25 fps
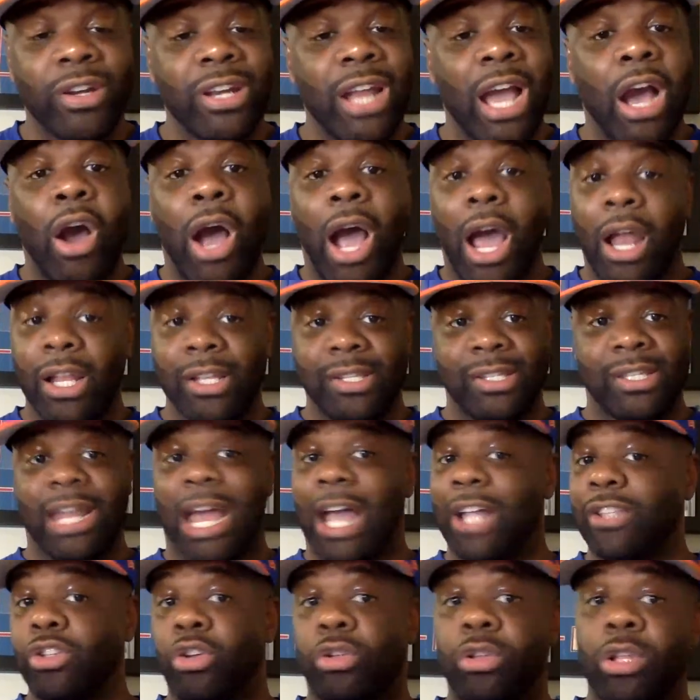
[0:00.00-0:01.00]
Now, I
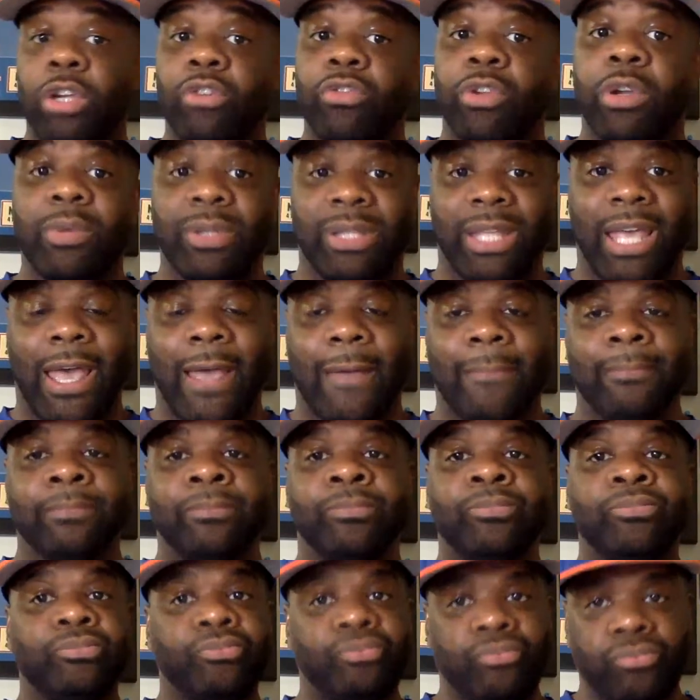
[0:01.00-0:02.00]
totally agree with that.
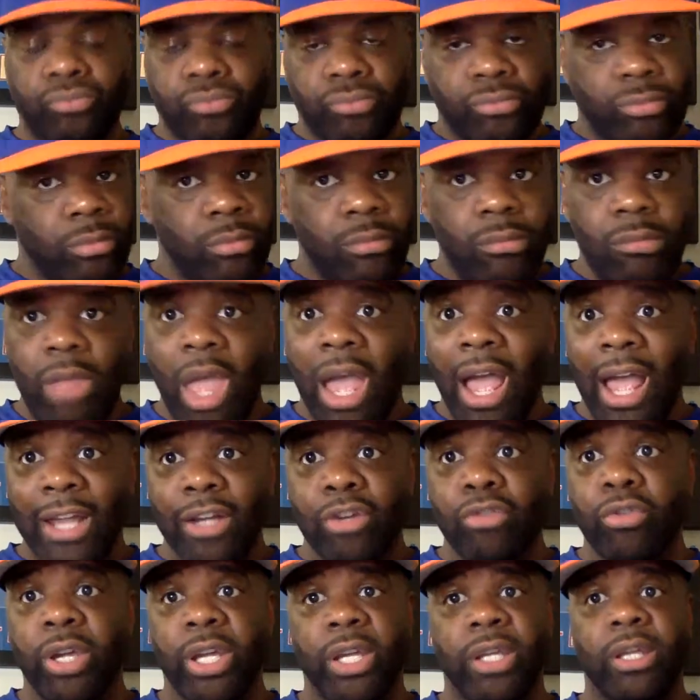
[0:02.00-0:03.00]
I
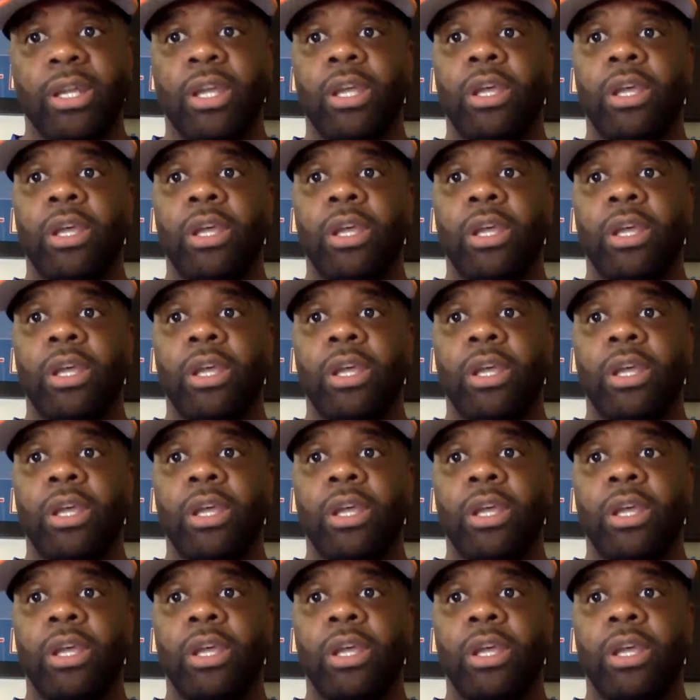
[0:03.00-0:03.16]
agree.